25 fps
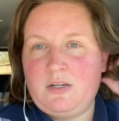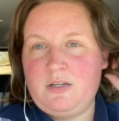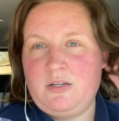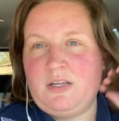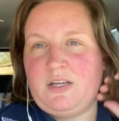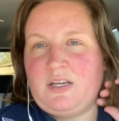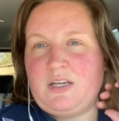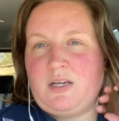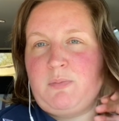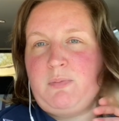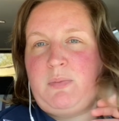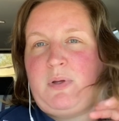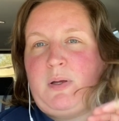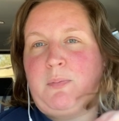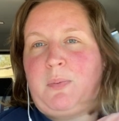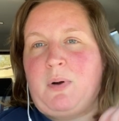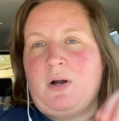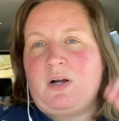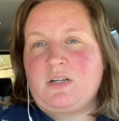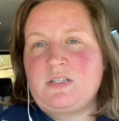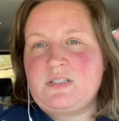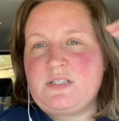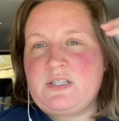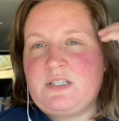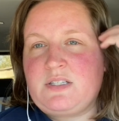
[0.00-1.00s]
it can be a
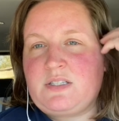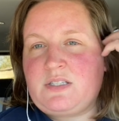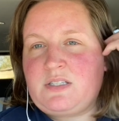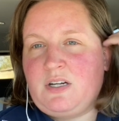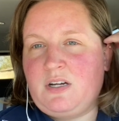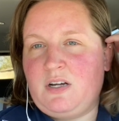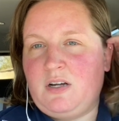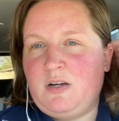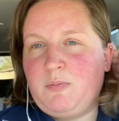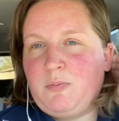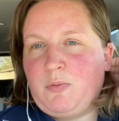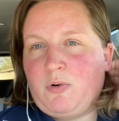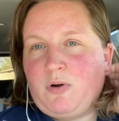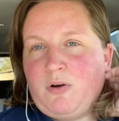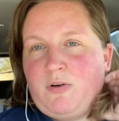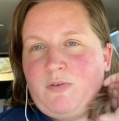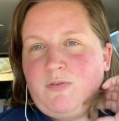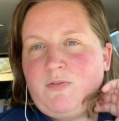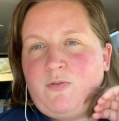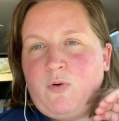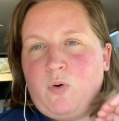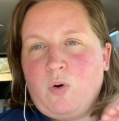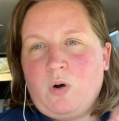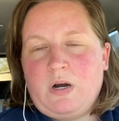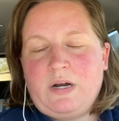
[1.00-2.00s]
park system or a
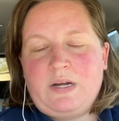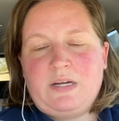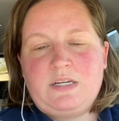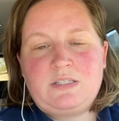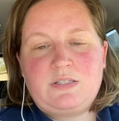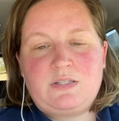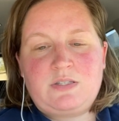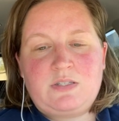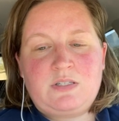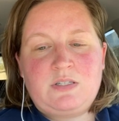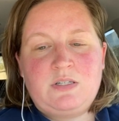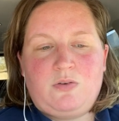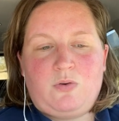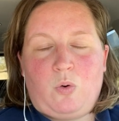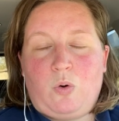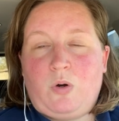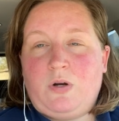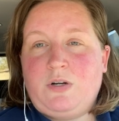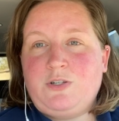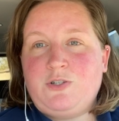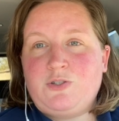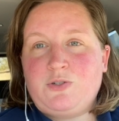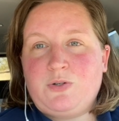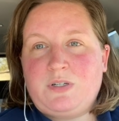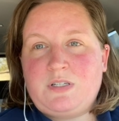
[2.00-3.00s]
forest, or
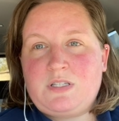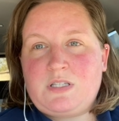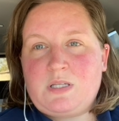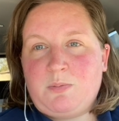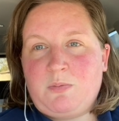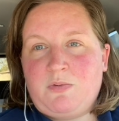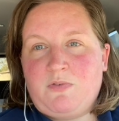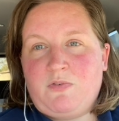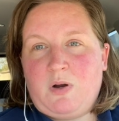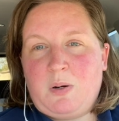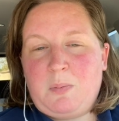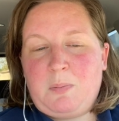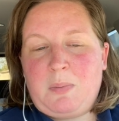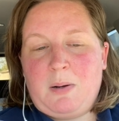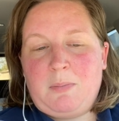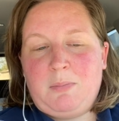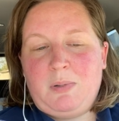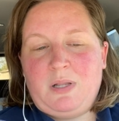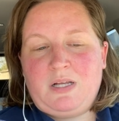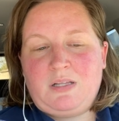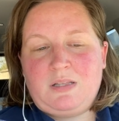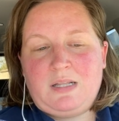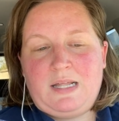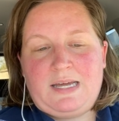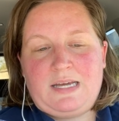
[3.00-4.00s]
enjoy some of our
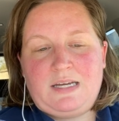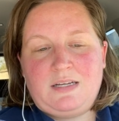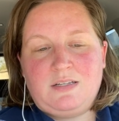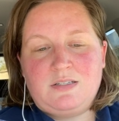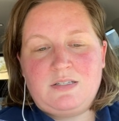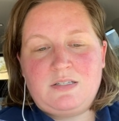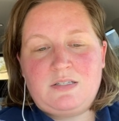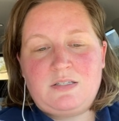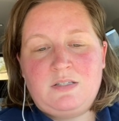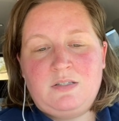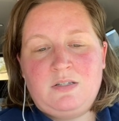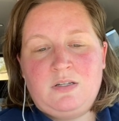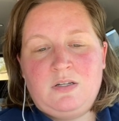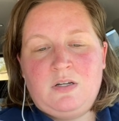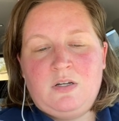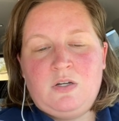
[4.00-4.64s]
public lands.